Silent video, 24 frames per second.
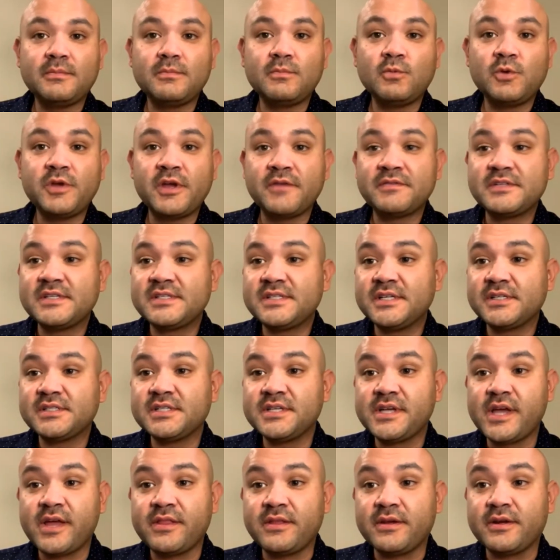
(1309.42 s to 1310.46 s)
we have to stick
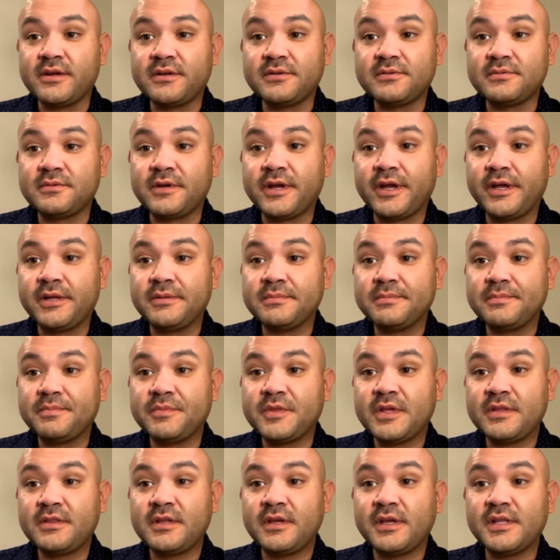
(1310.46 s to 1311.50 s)
together, right? I
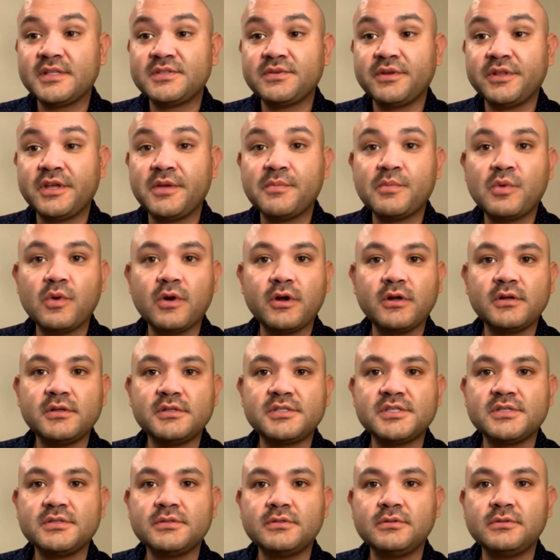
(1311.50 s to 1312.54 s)
think it's really important
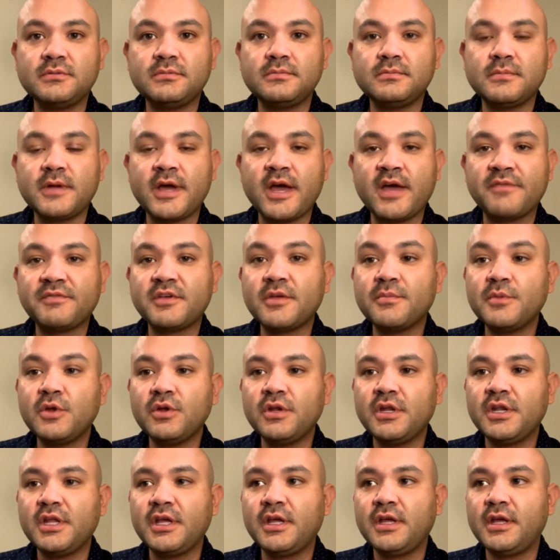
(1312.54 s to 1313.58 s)
to have
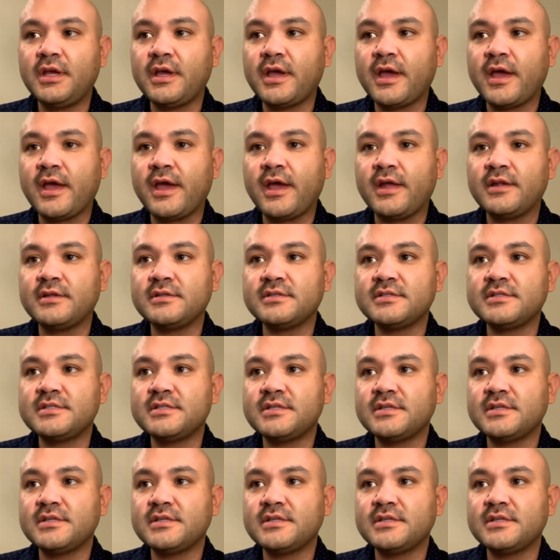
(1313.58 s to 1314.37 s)
community, and